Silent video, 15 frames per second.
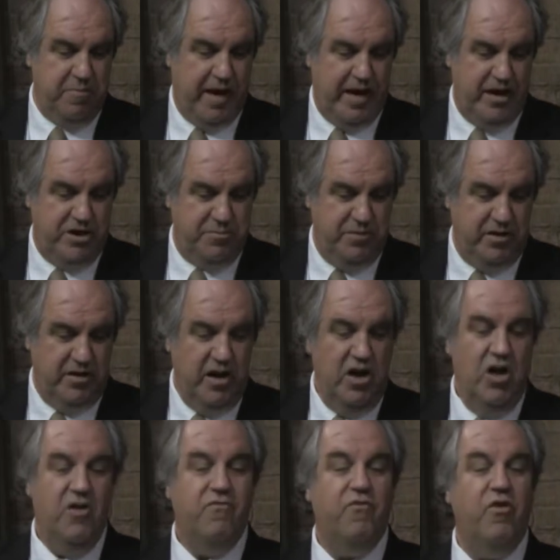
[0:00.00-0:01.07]
management
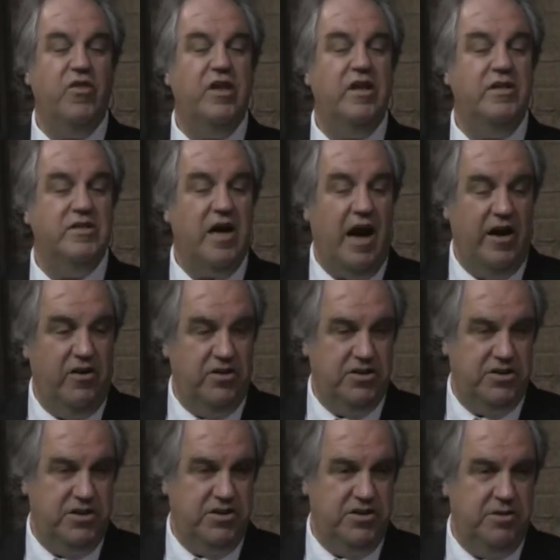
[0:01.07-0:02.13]
for the entire
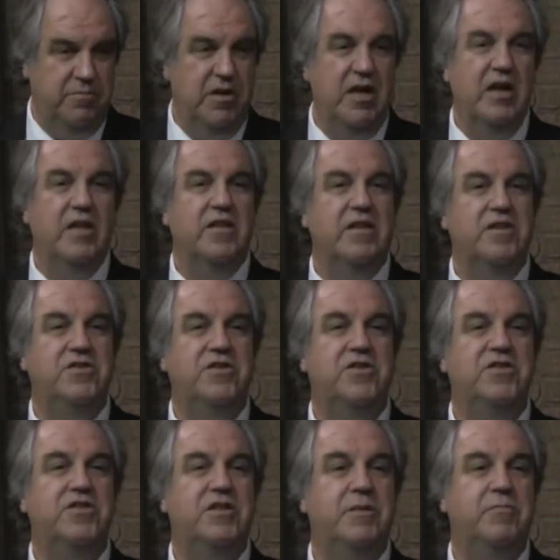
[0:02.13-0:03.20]
system. This
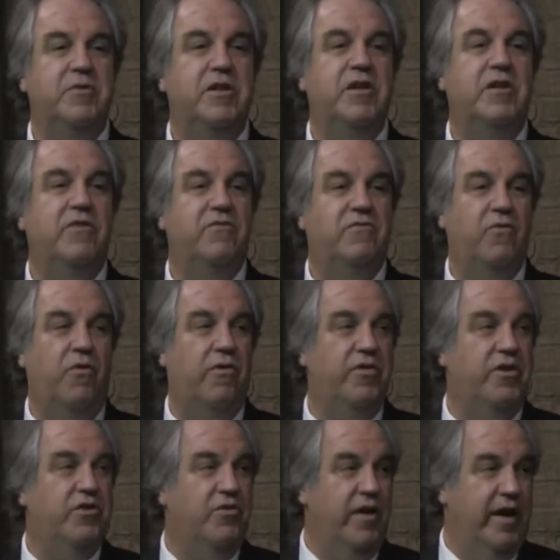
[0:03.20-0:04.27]
is simply for the
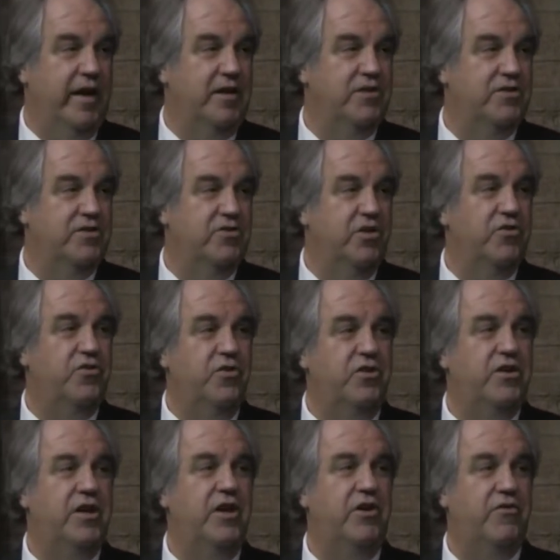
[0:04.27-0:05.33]
trains. The
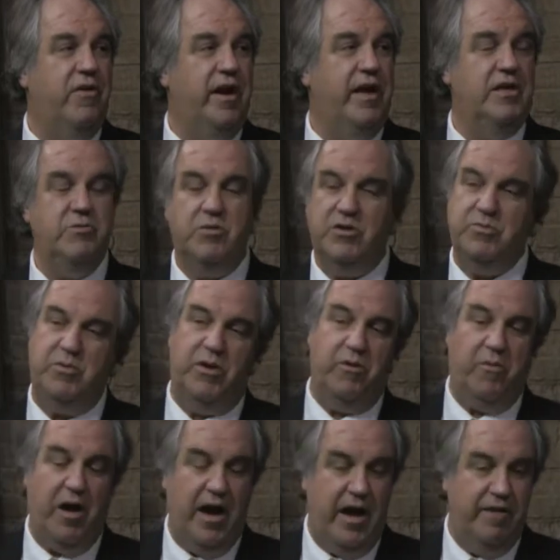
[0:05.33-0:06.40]
13 trains, which would
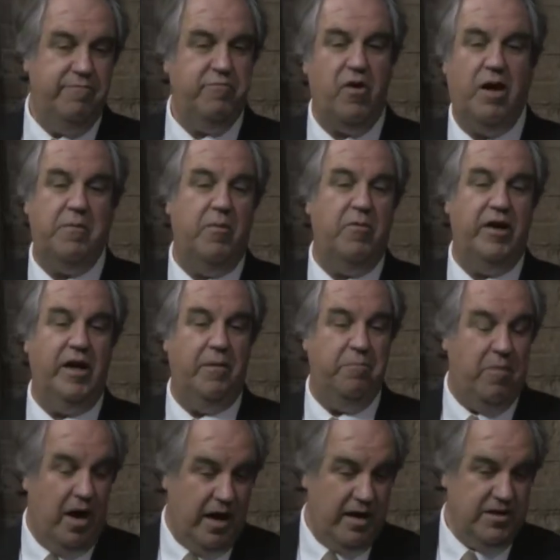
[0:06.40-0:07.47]
arrive probably in a
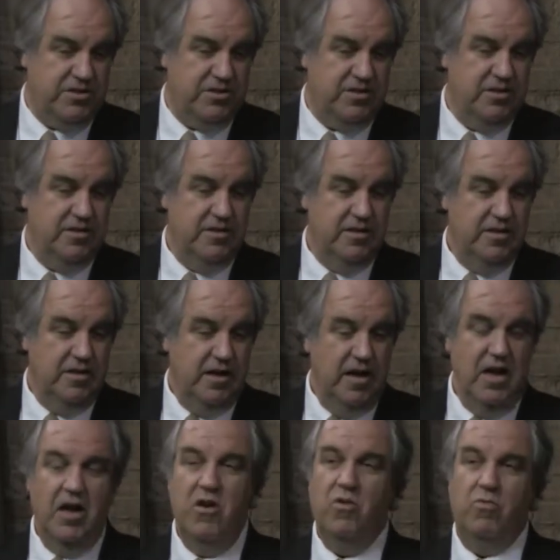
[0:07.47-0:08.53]
box,
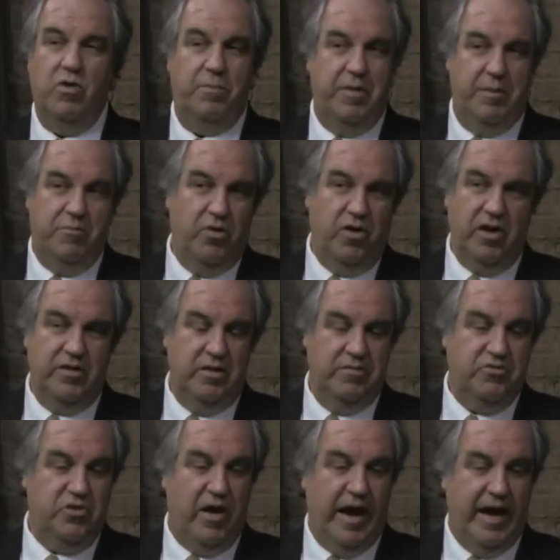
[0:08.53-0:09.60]
would be put on the
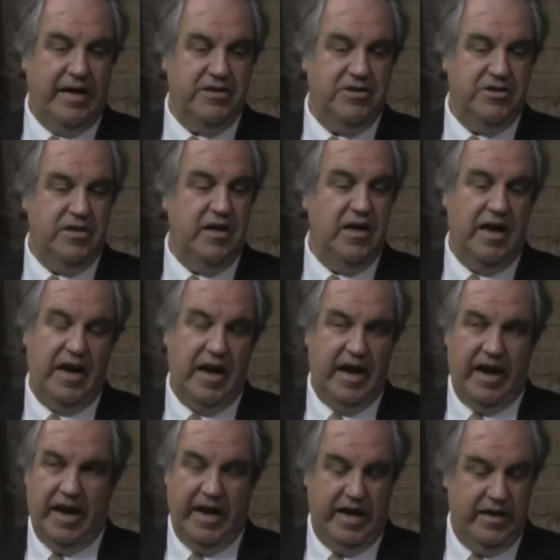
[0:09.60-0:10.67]
tracks.
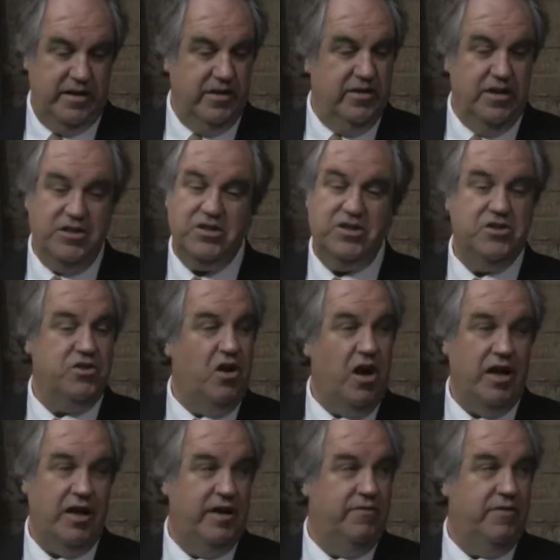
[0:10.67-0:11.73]
And this is
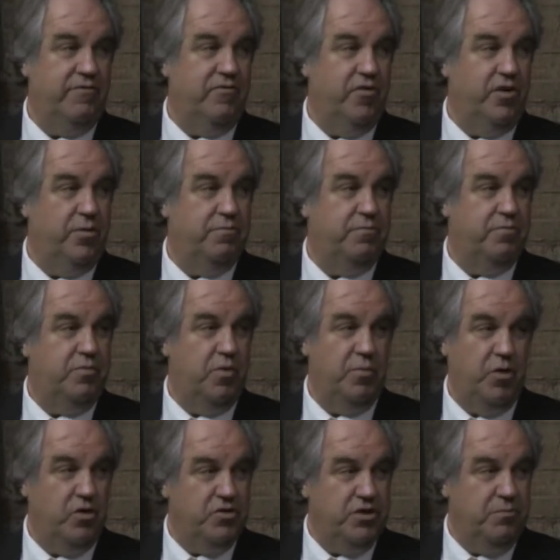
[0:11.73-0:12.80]
not even for the
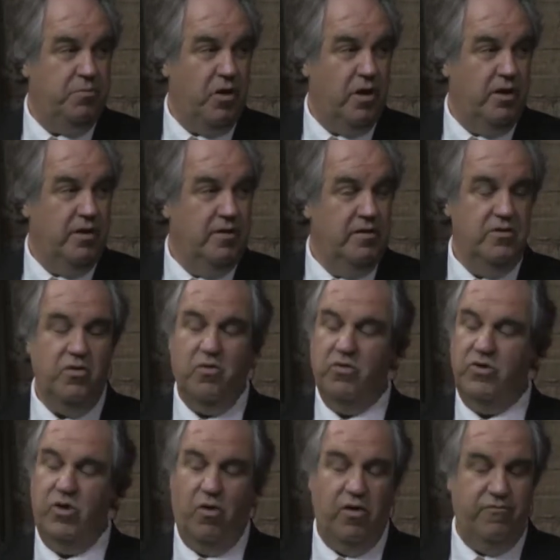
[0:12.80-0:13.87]
propulsion part,
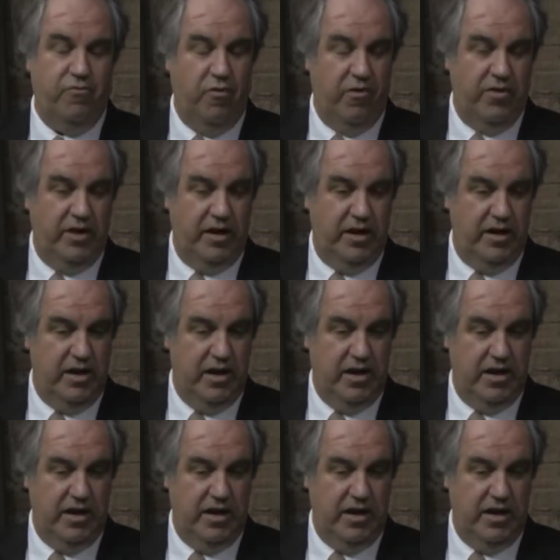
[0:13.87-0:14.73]
nor for the